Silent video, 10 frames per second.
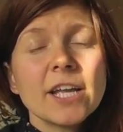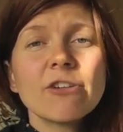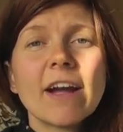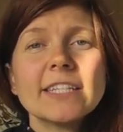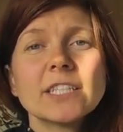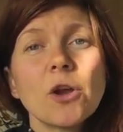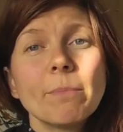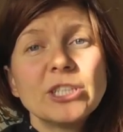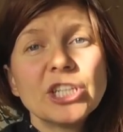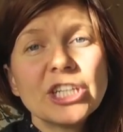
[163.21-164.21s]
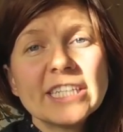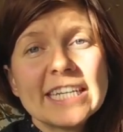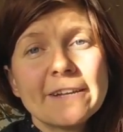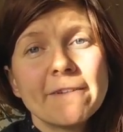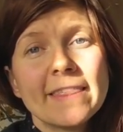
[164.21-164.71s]
creates an
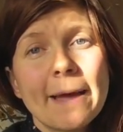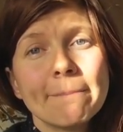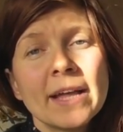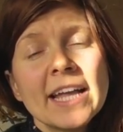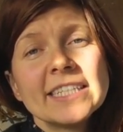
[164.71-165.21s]
opportunity for them